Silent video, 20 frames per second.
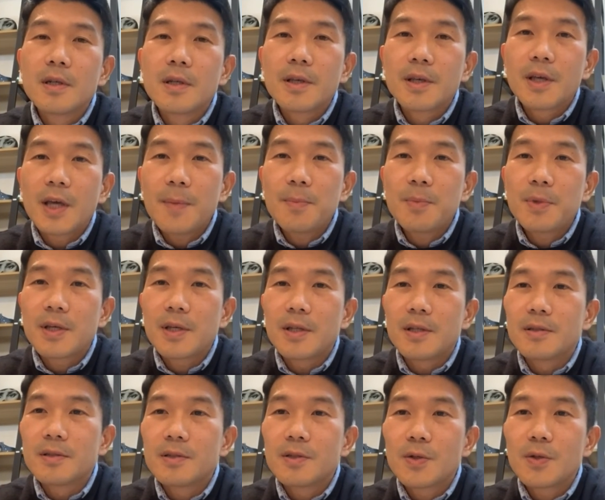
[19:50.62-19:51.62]

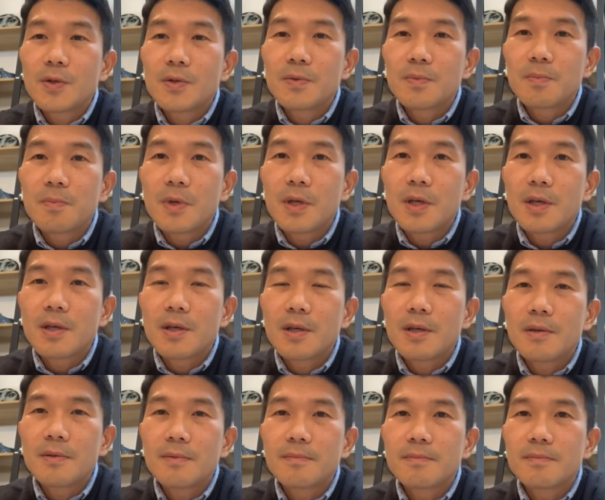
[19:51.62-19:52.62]
captain took
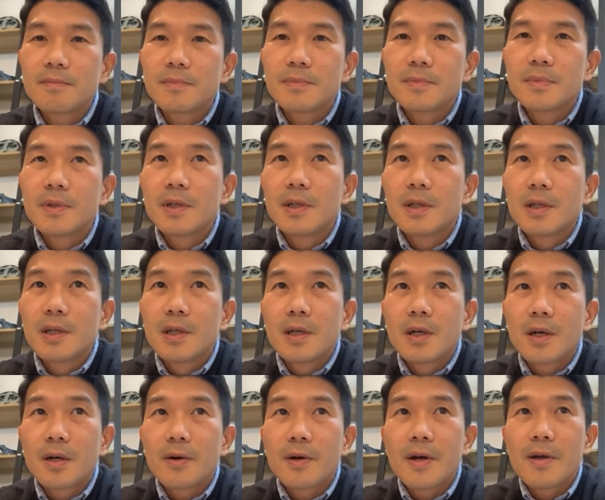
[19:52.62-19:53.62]
me
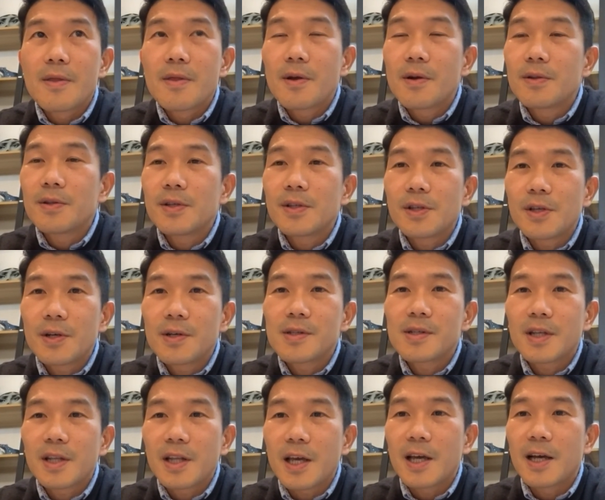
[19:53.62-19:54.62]
around 13
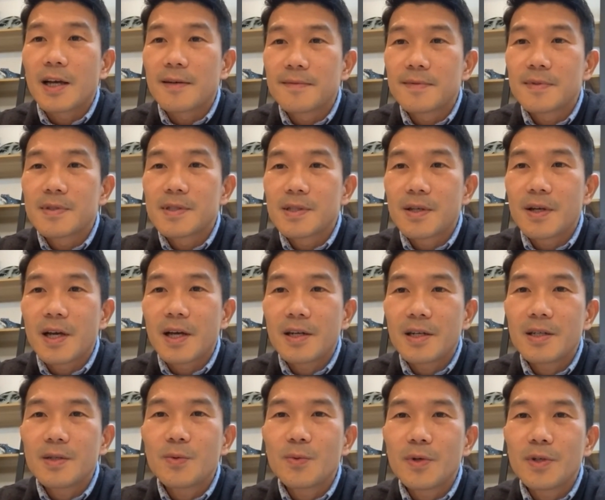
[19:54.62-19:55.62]
years and a half. So I
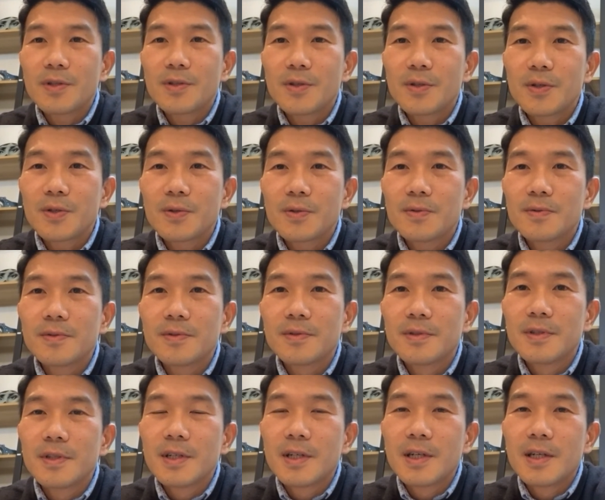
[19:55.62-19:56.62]
didn't want to
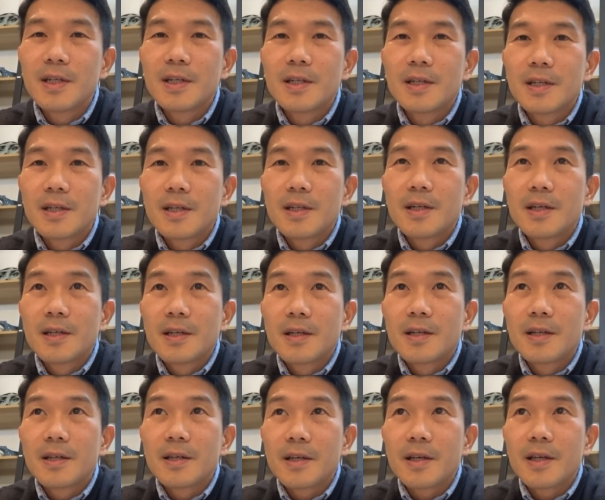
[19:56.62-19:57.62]

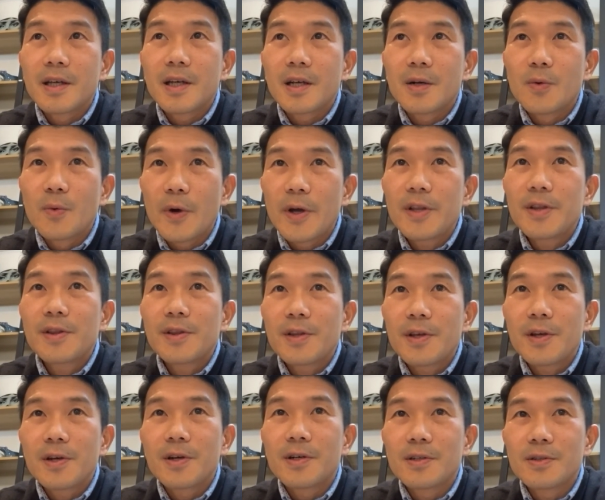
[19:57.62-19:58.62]
wait
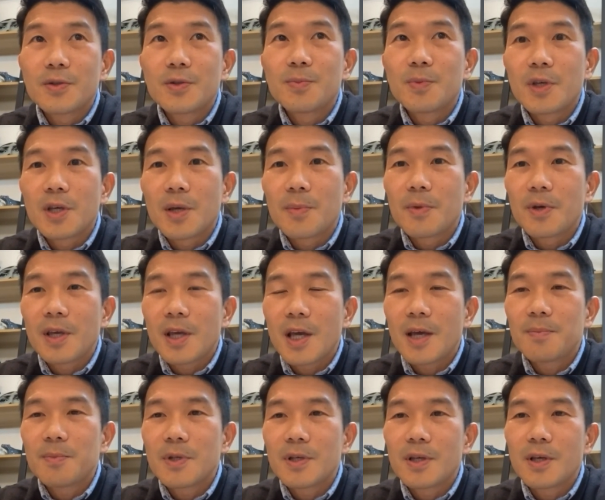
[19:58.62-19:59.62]
there to become a
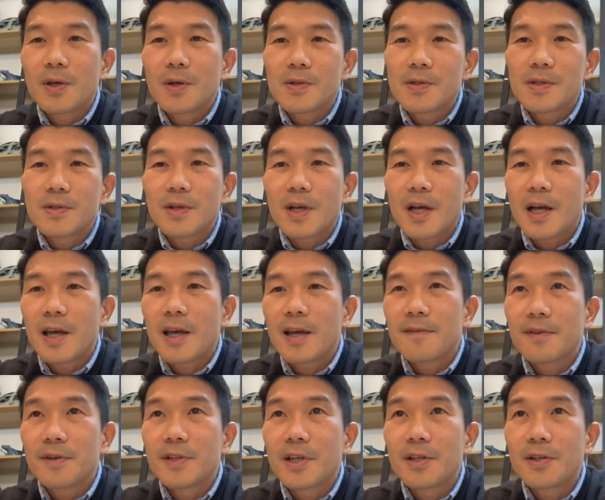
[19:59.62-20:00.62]
captain because I
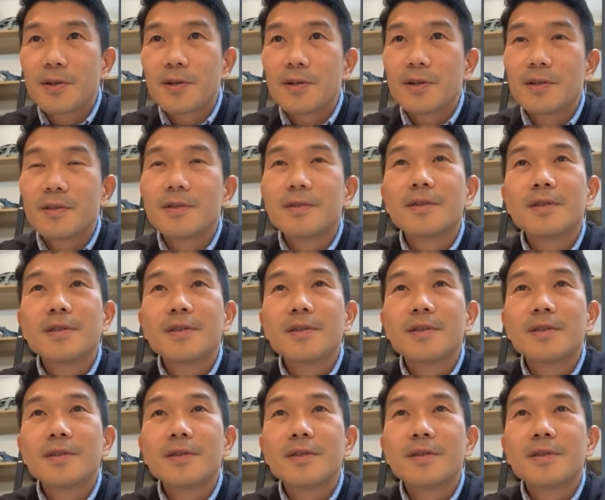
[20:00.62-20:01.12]
have another